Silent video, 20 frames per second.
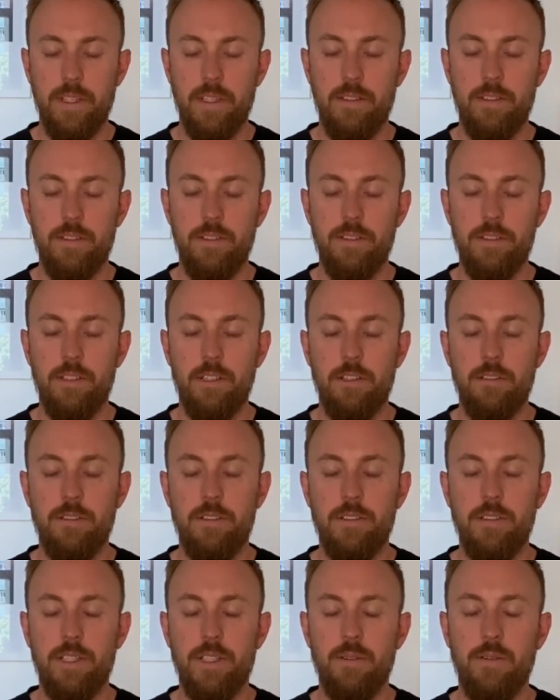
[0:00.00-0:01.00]
Just
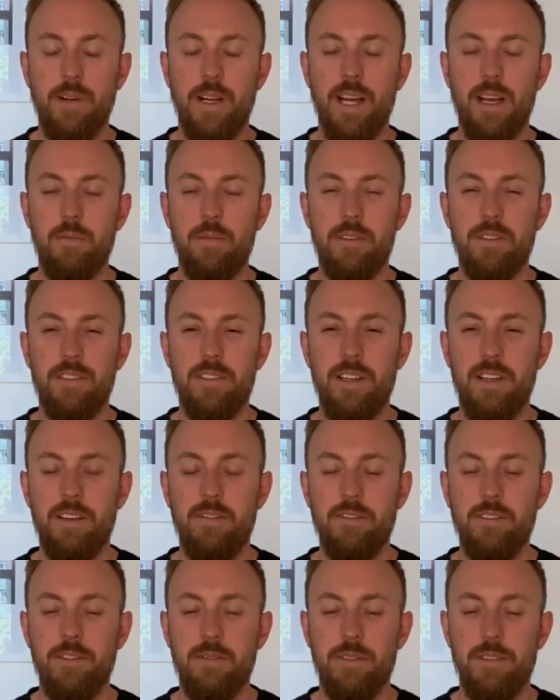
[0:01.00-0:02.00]
noticing what happens
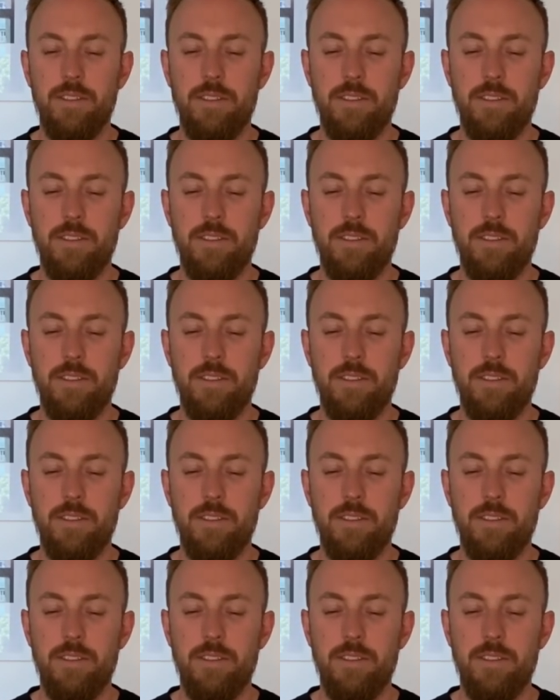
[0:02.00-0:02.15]
afterwards.